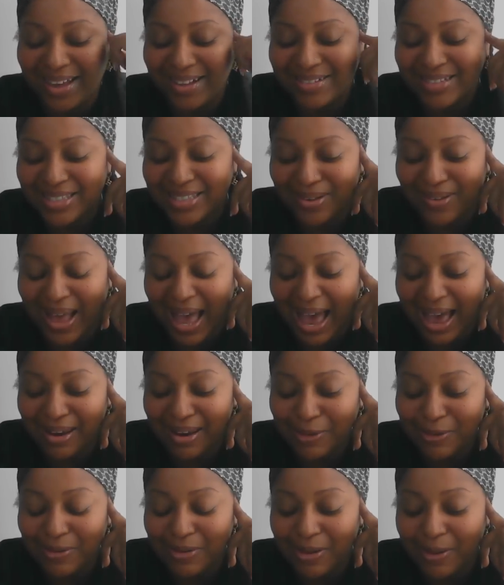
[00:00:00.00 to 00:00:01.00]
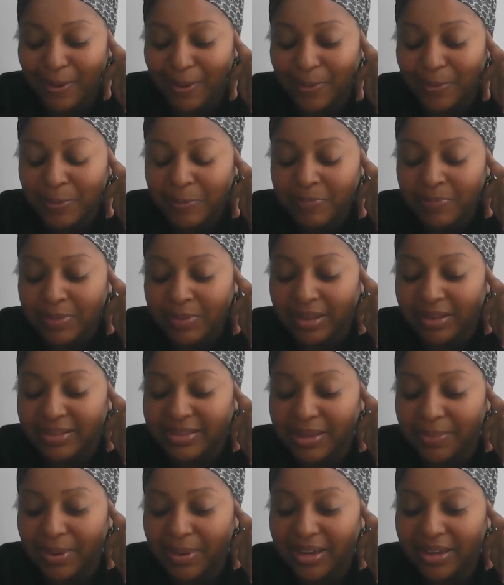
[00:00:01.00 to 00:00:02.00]
And so I don't know.
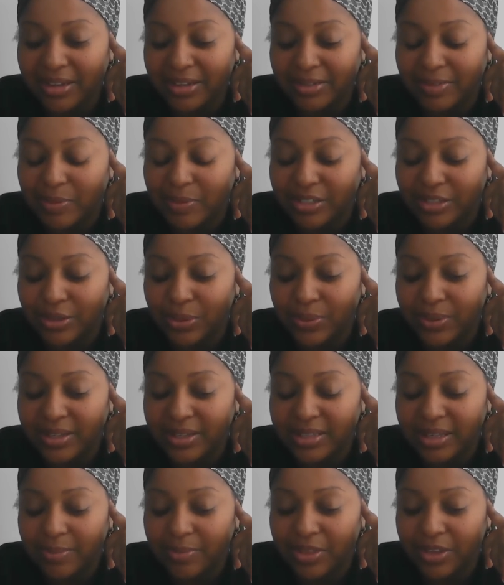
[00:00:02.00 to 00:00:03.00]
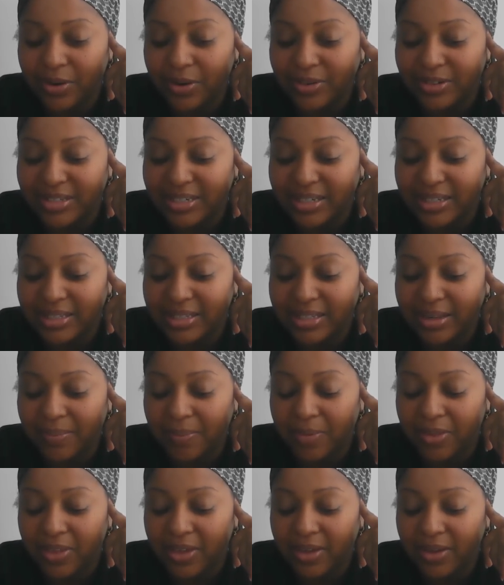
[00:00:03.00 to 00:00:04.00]
Somebody could be doing something or did
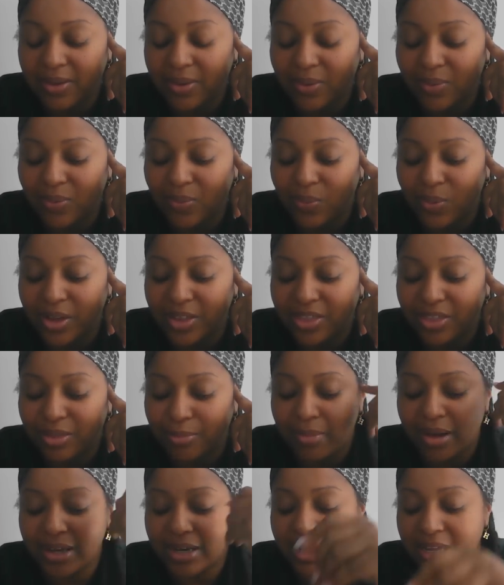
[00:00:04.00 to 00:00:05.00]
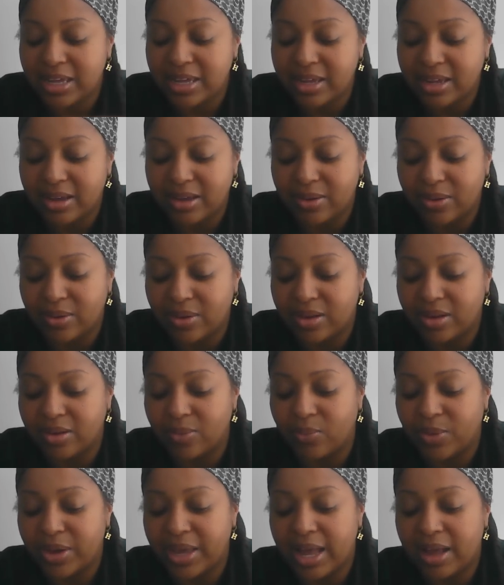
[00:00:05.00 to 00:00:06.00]
something with money.
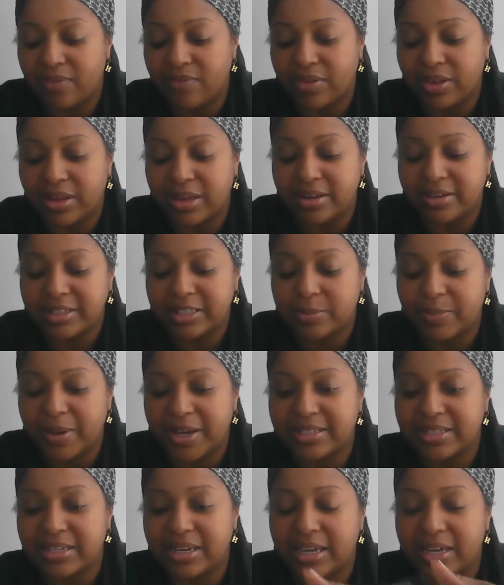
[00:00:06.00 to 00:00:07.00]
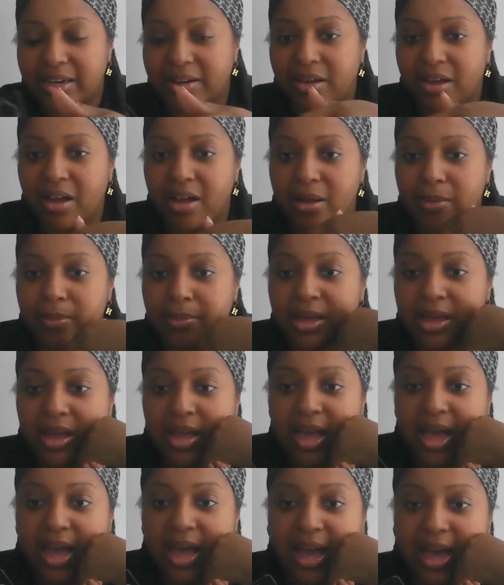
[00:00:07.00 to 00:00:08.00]
We have unexpected income
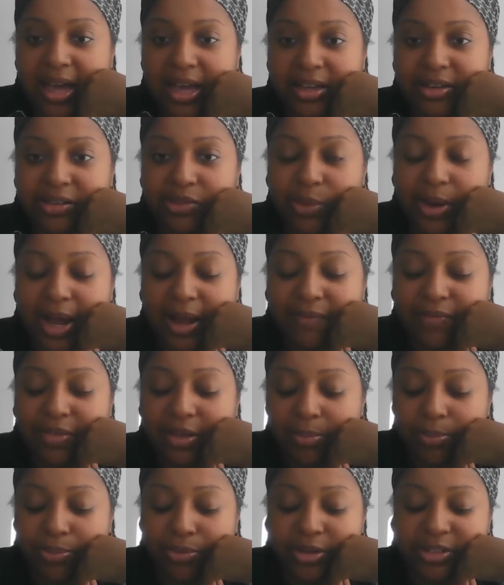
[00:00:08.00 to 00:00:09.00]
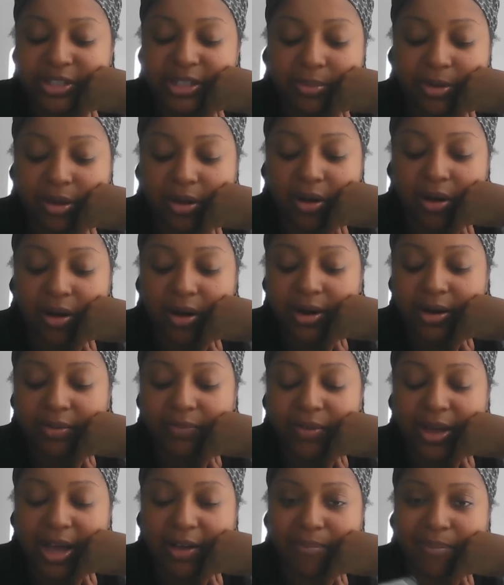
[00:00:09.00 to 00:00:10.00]
and we have the imprisonment
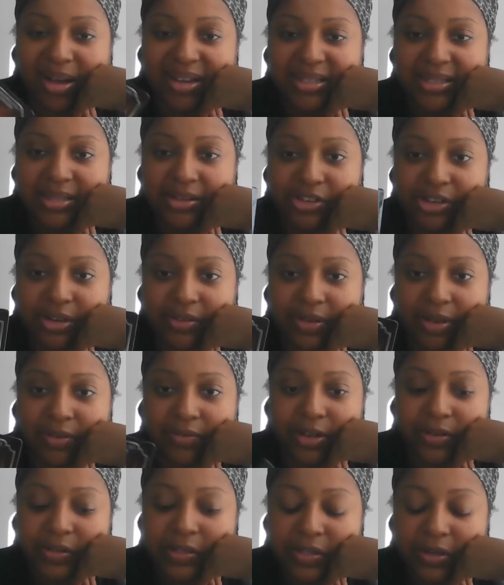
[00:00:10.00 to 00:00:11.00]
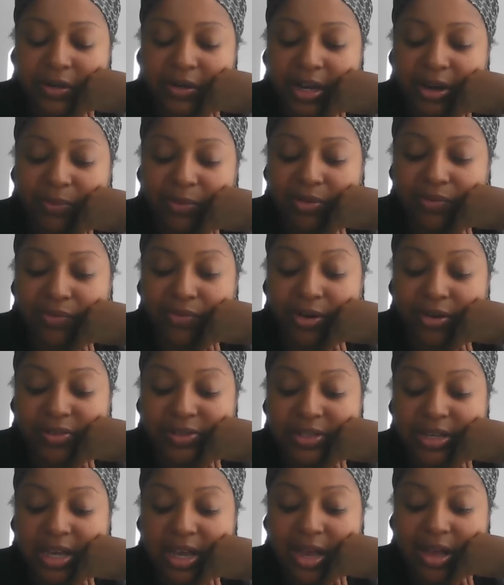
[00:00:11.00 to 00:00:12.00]
card. We have message of concern in
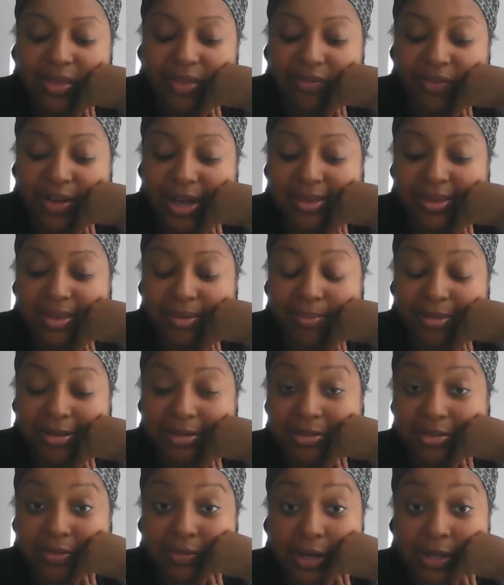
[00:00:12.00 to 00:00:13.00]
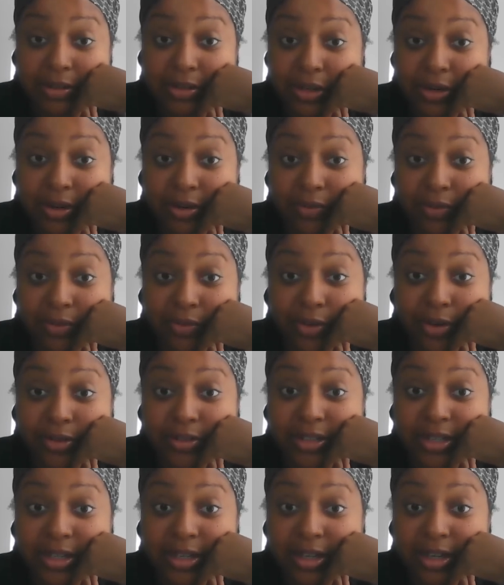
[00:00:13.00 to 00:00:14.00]
reverse. The fact that the message of concern in
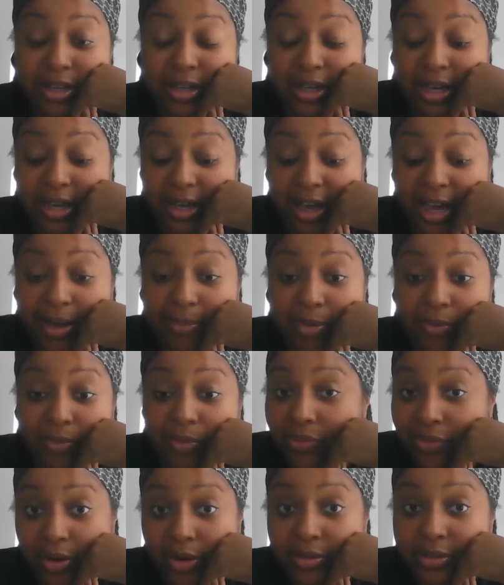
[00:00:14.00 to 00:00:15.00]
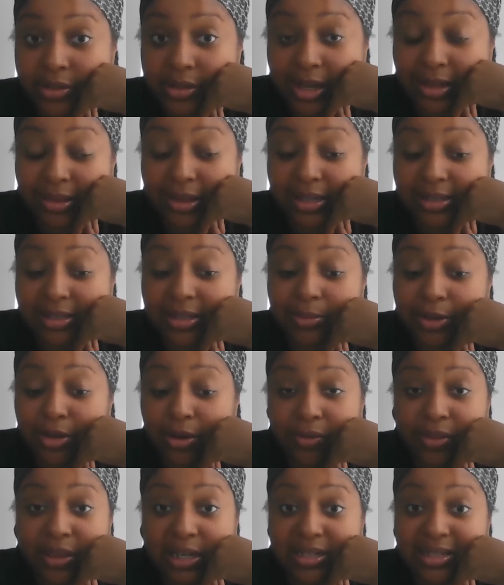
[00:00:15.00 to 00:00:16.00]
reverse it came in reverse, it lets me
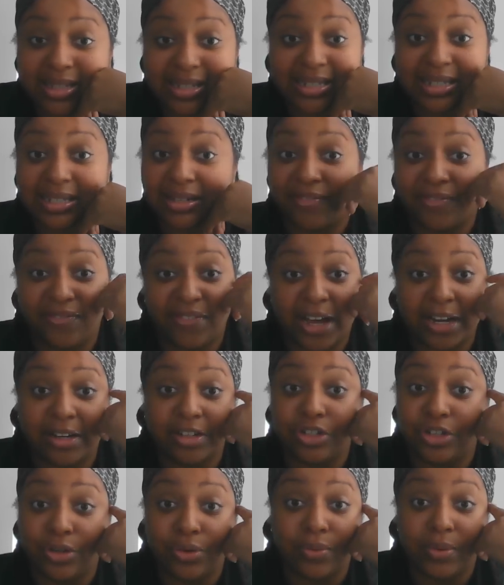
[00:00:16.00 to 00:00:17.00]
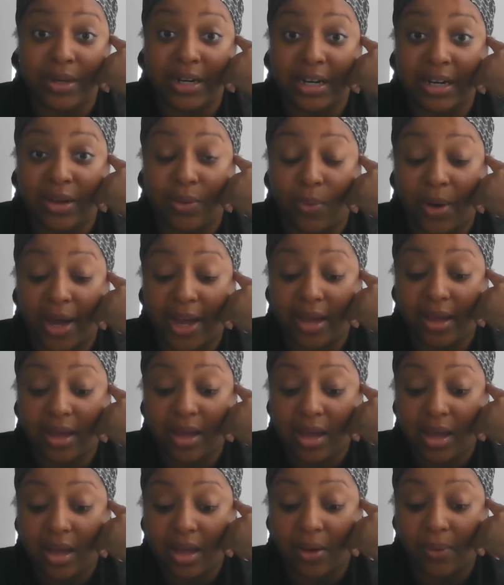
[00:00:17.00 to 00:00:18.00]
know that it doesn't affect you in any way.
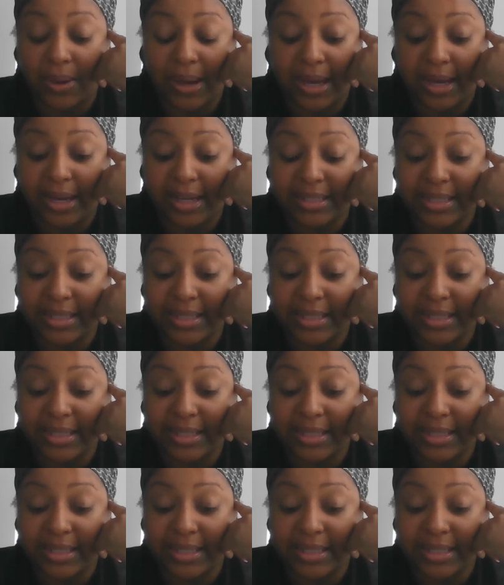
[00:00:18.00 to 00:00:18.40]
Okay.